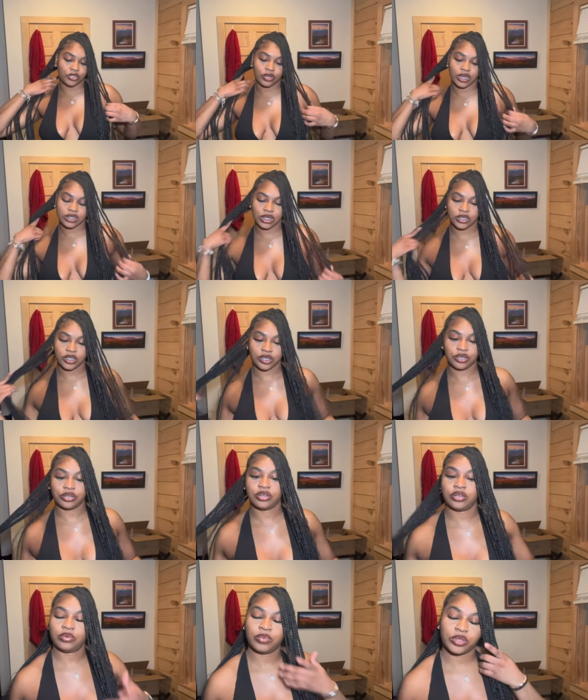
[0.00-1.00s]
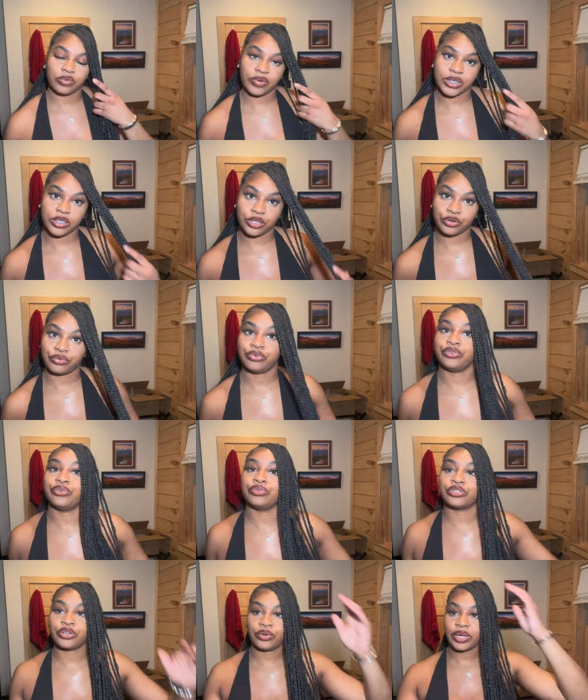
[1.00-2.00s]
you guys at dinner with the rest of the
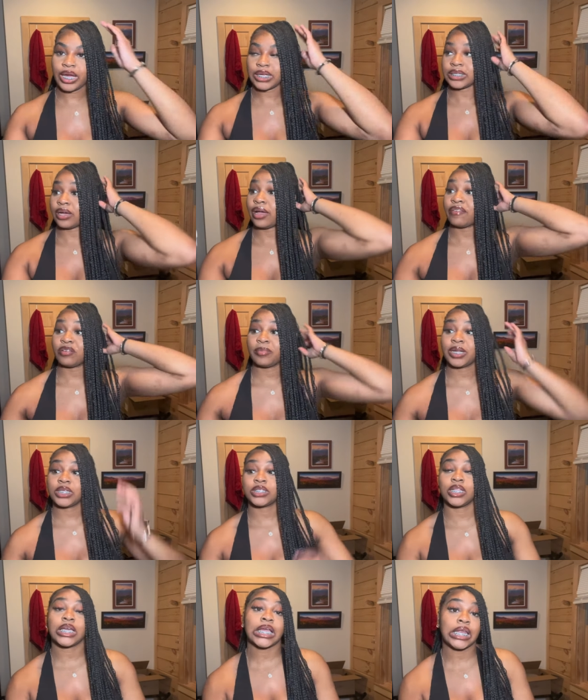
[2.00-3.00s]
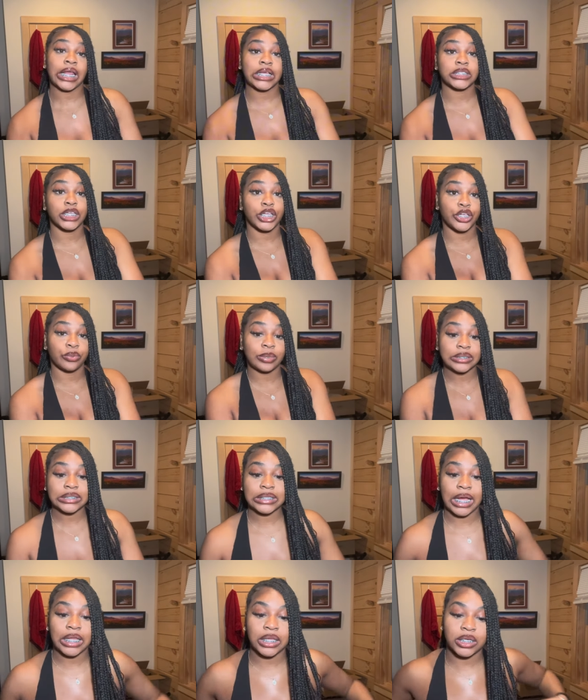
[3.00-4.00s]
crew, show you guys how everybody's looking nice and cute and
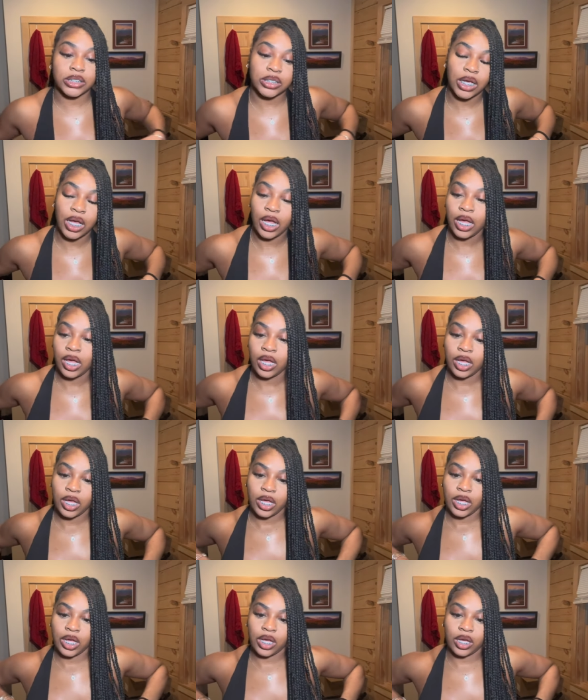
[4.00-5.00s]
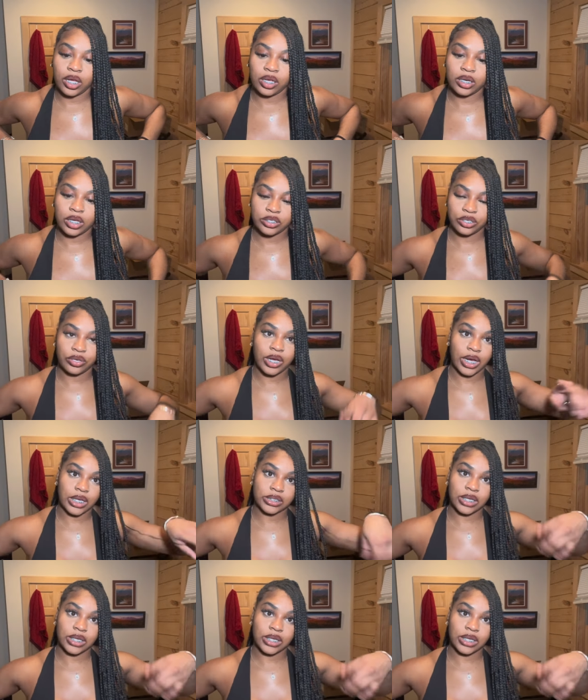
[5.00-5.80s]
stylish, and I'll see you guys